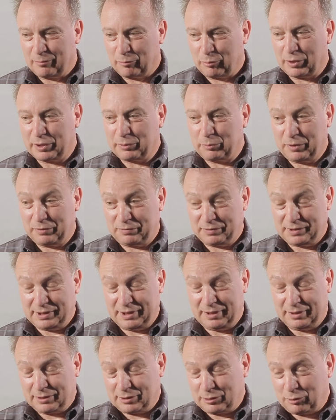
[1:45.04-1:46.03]
What we've
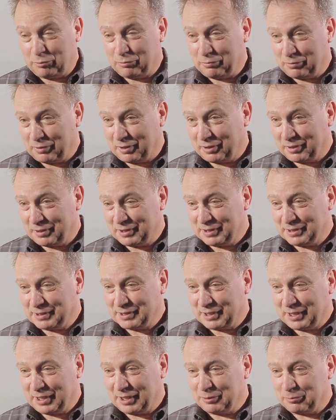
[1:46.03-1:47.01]
seen so far
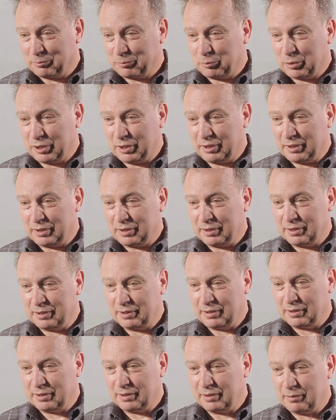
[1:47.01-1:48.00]
is again, we,
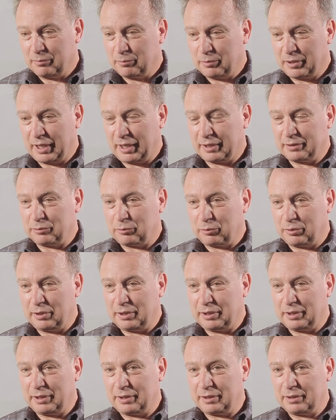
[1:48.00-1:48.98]
we had
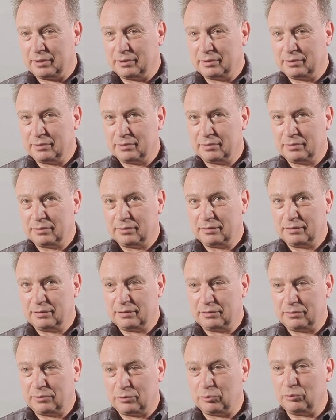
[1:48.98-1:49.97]
only
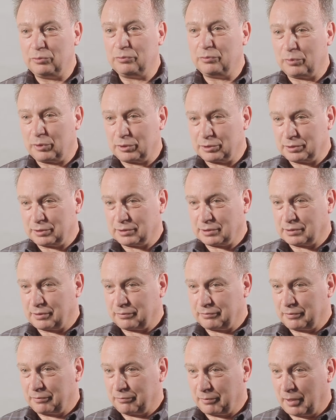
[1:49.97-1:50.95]
two versions
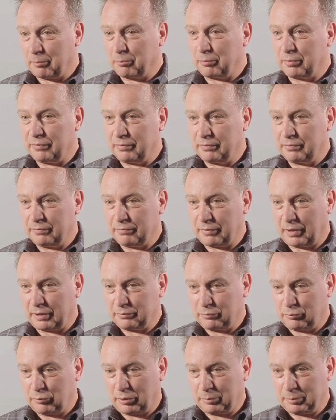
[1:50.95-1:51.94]
of the web
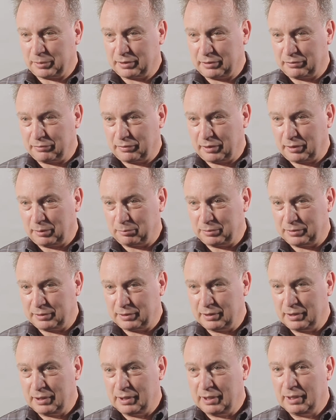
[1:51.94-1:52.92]
font format
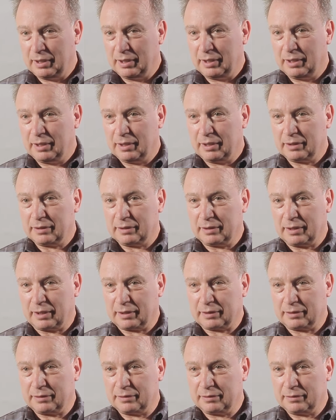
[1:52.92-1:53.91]
developed.
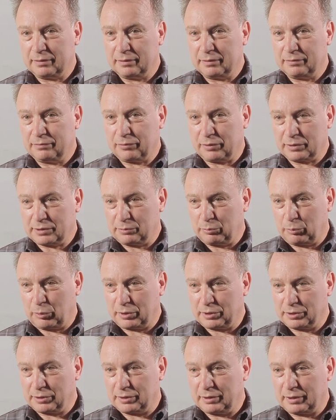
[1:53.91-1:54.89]
That first
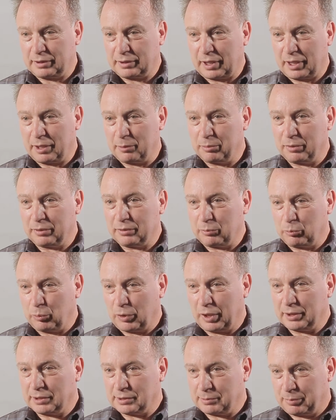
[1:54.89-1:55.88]
version enabled
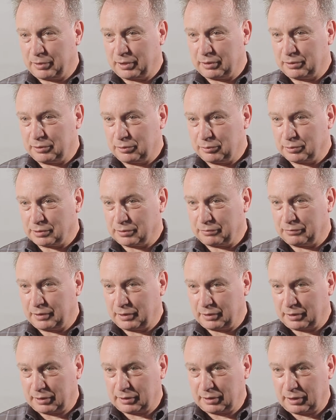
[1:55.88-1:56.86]
widespread use of
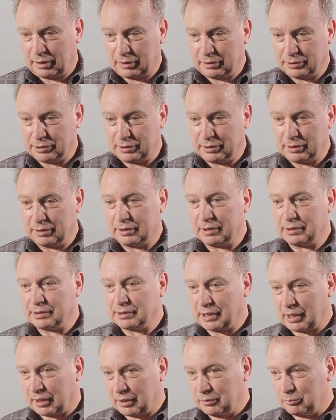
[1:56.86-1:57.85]
the technology. The
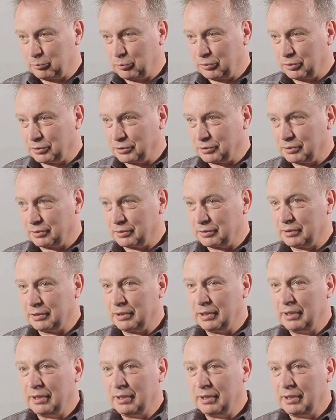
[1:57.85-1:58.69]
second version